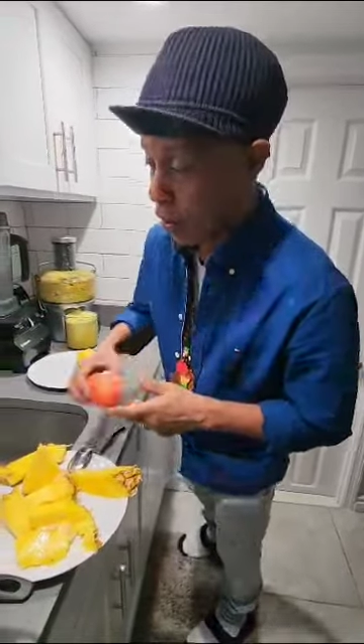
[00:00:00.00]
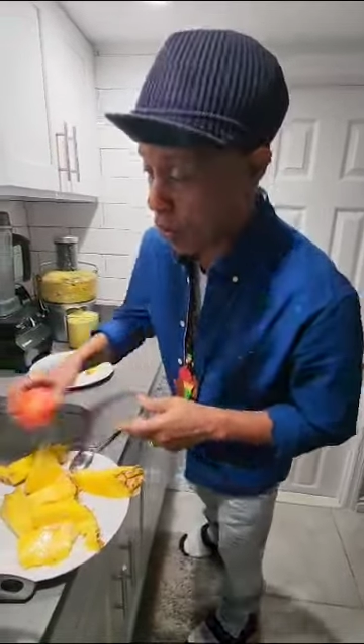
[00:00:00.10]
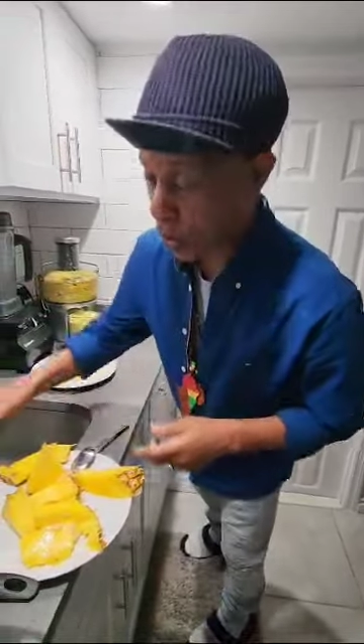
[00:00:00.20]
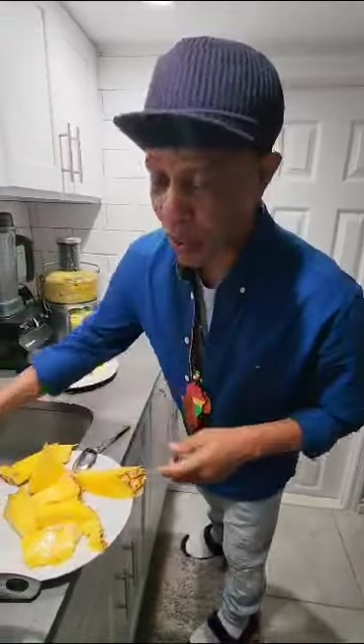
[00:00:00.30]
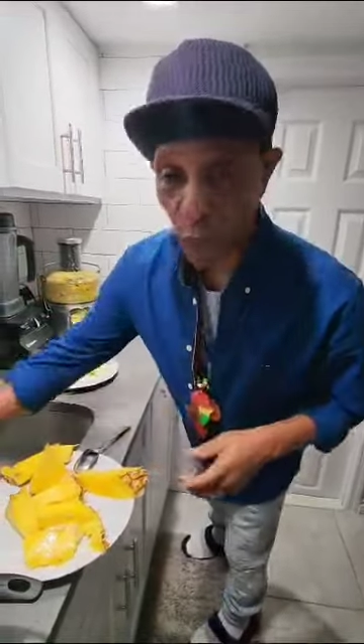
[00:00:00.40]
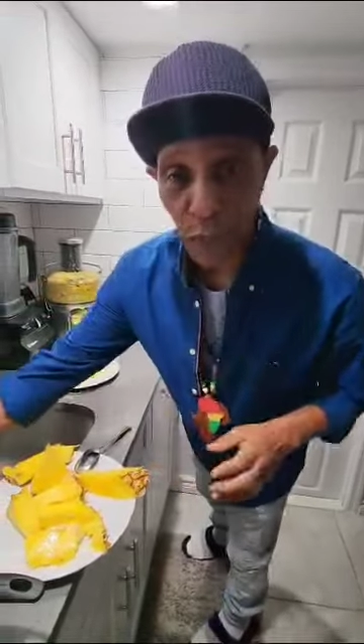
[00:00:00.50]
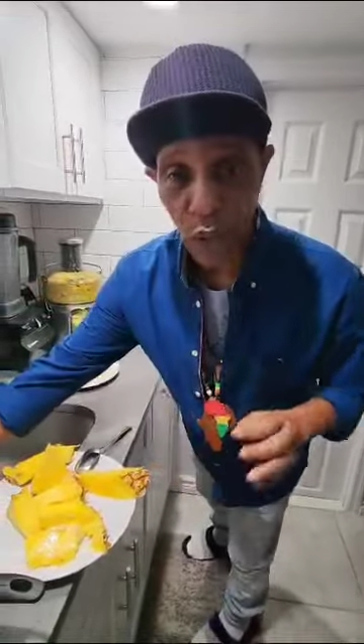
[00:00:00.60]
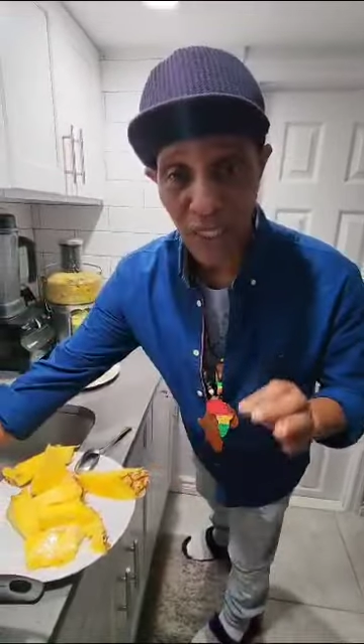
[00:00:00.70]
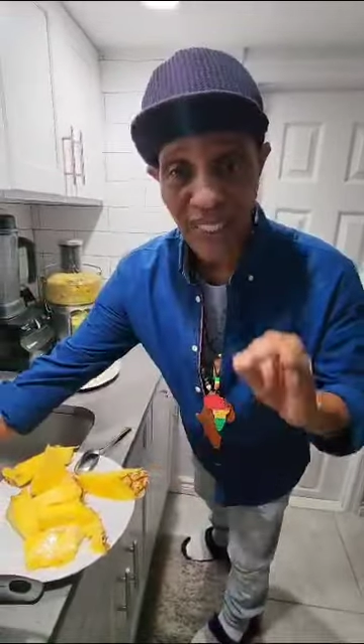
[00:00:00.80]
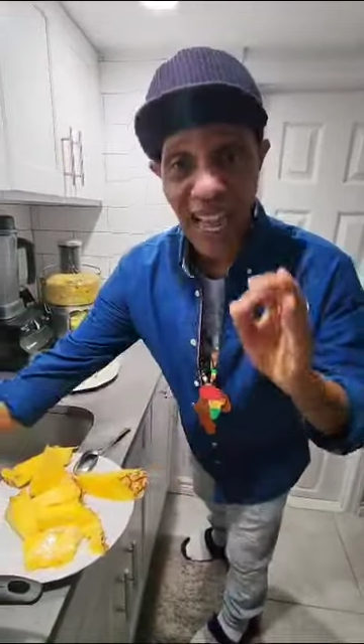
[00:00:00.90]
All the, what we
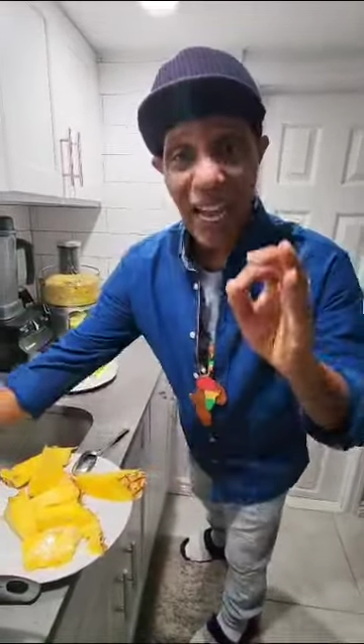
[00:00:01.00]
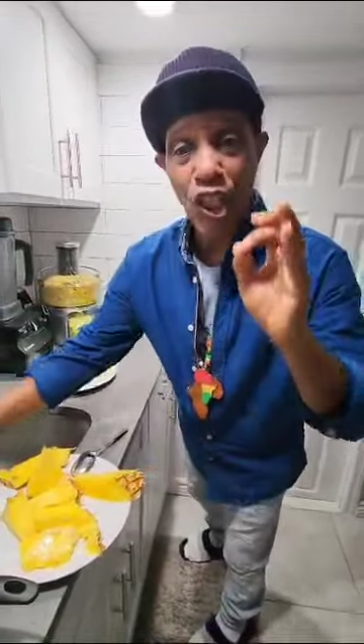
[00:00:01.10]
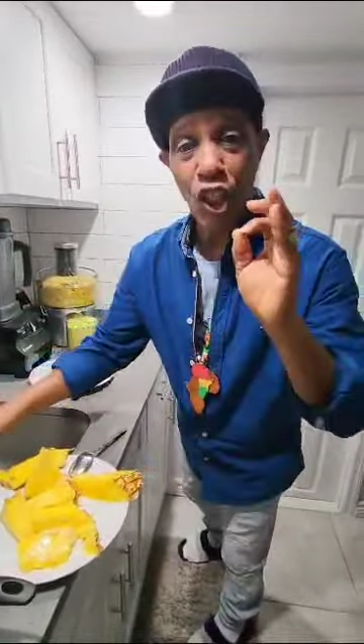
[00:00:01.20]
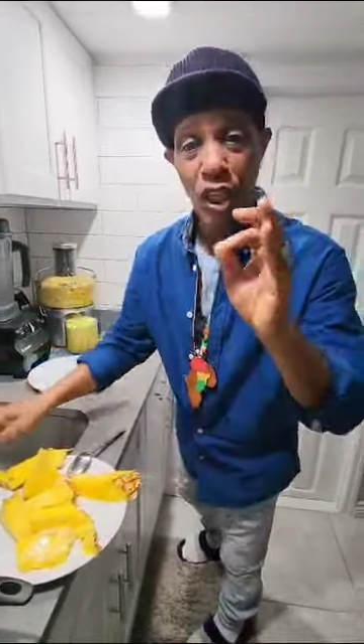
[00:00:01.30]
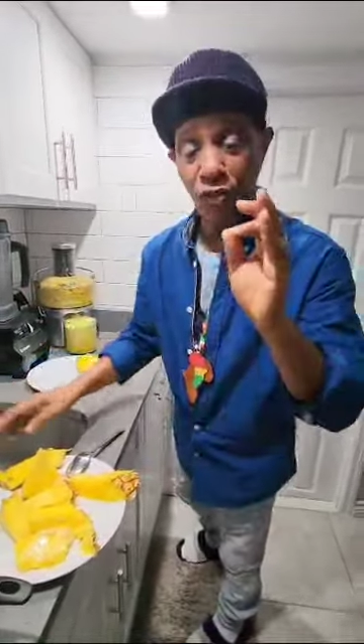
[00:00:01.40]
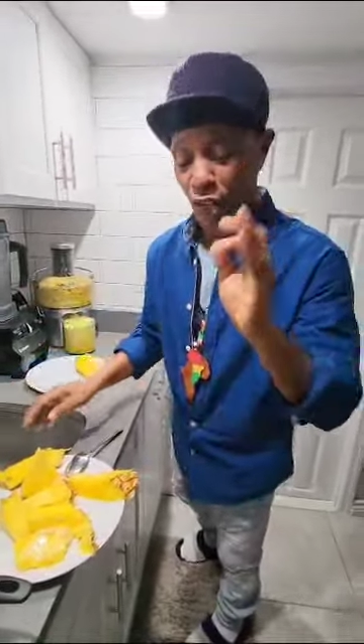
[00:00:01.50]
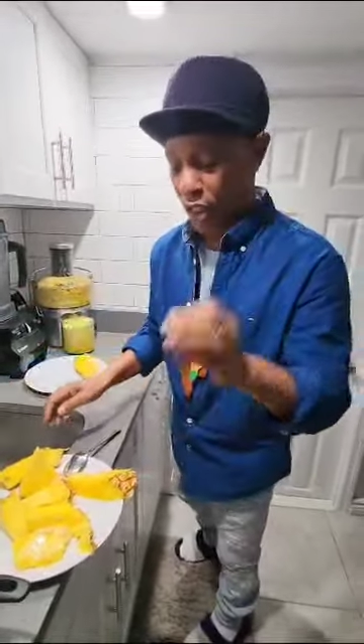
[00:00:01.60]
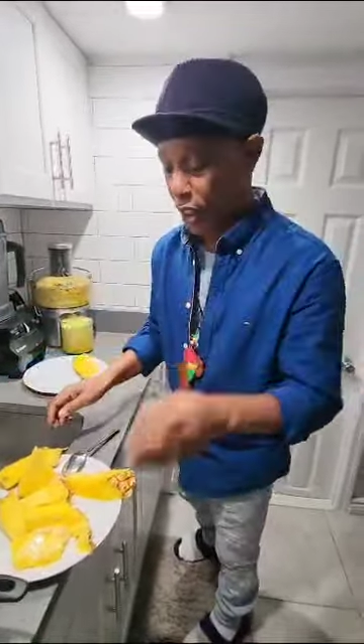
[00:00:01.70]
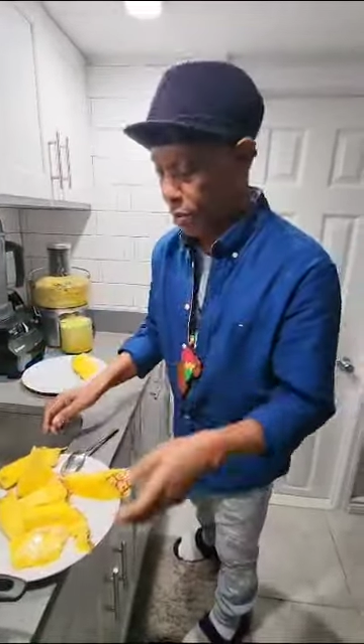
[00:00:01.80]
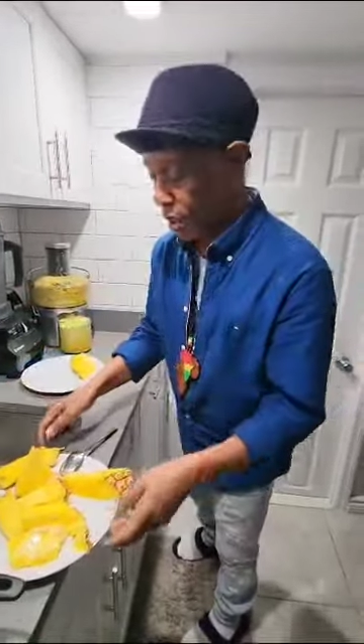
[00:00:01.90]
call the dark, shady
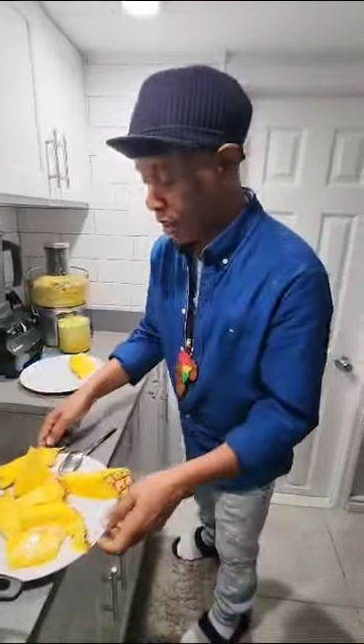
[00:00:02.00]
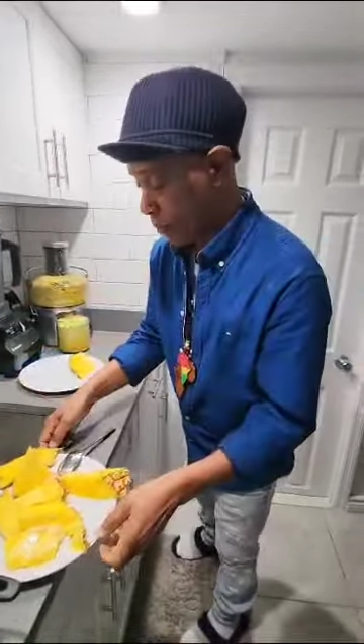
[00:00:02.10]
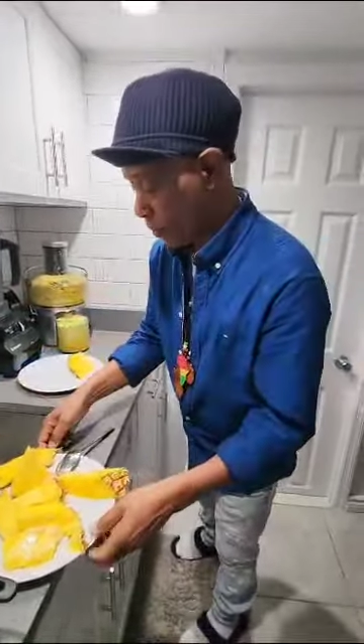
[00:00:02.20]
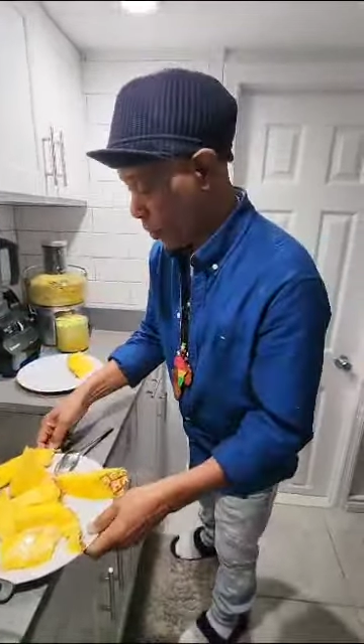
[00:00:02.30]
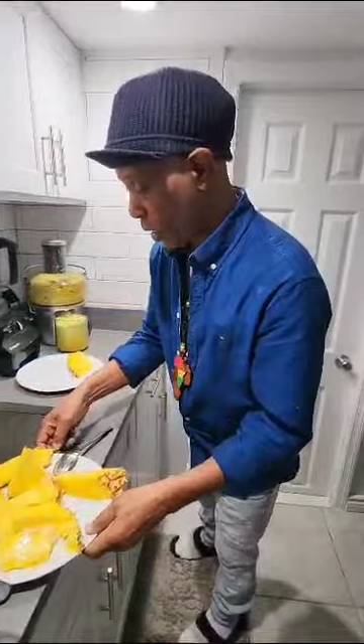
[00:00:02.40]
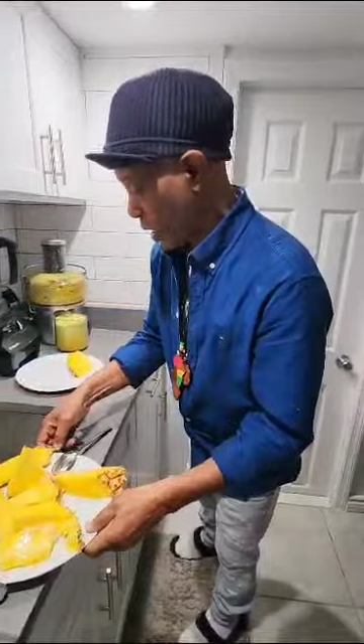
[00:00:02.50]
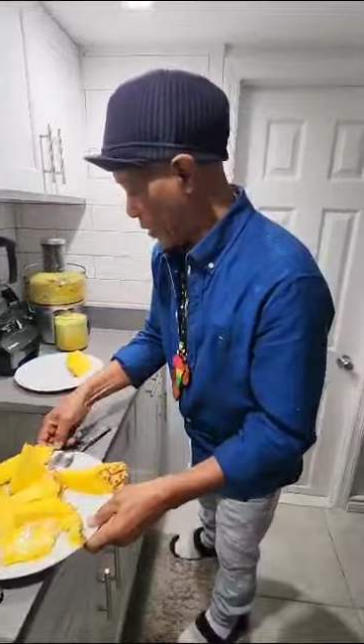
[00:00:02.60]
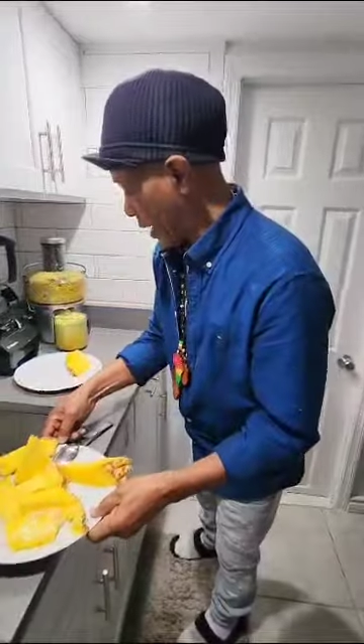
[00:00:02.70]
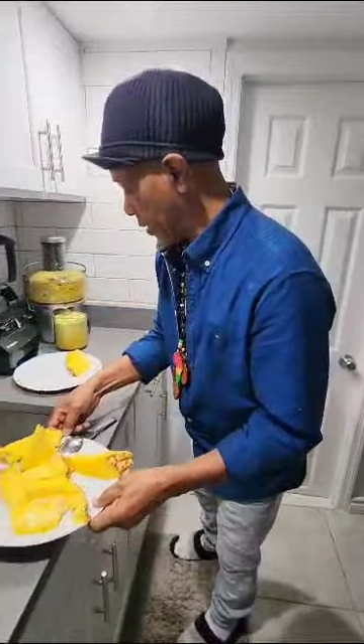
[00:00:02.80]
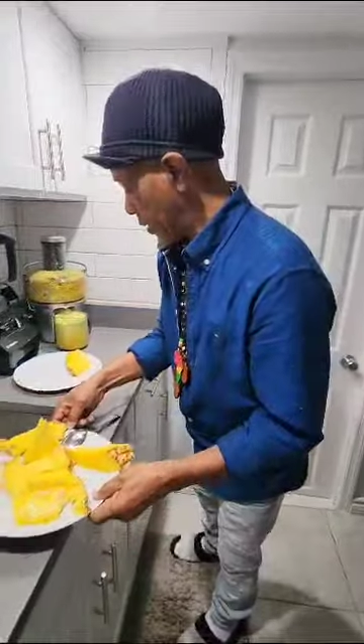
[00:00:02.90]
vegetables. All